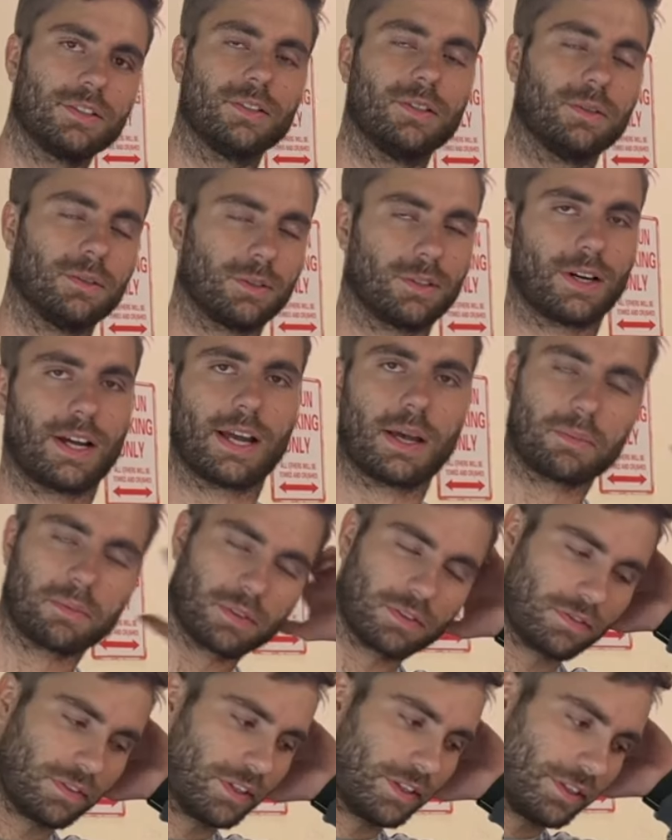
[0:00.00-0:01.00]
or
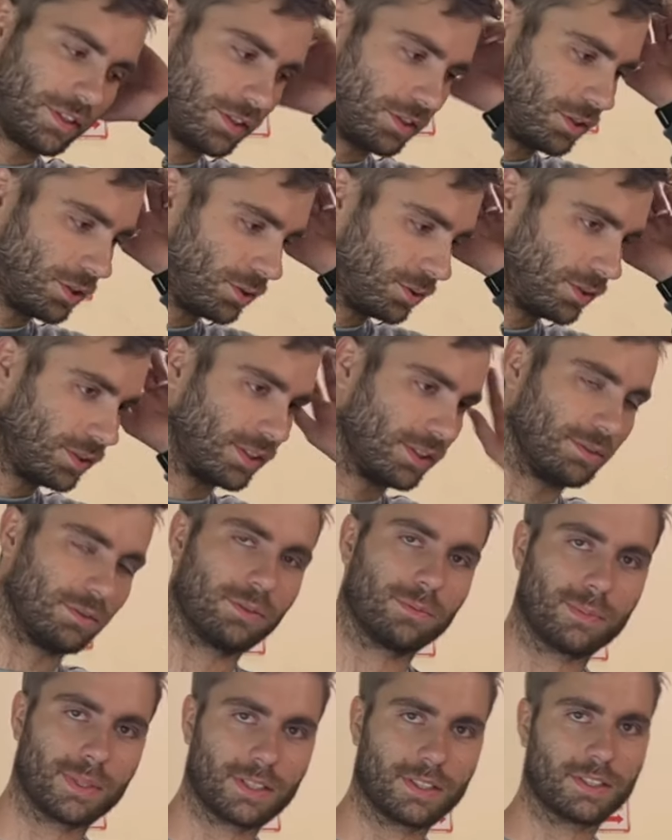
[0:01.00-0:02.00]
atmosphere into it and it was
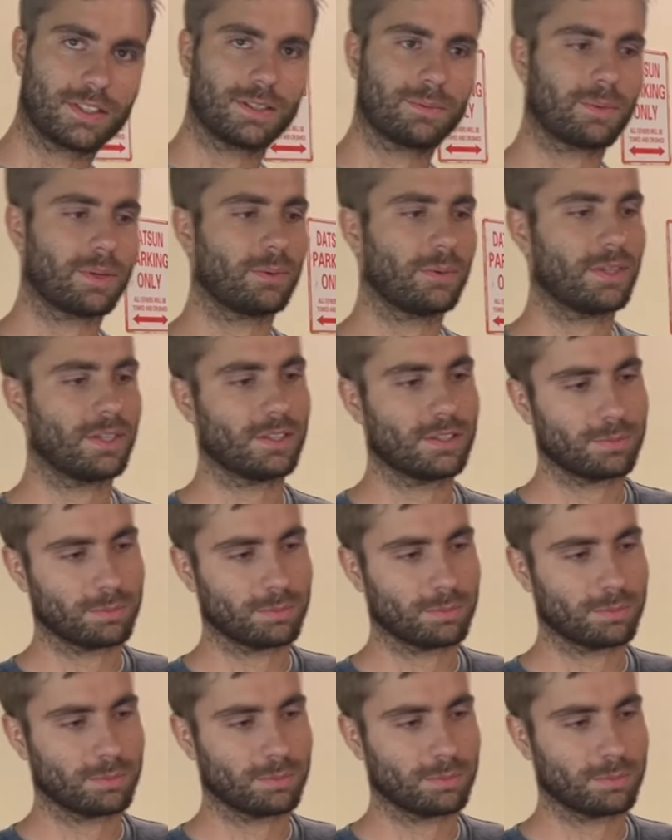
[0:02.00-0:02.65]
messing up my welds,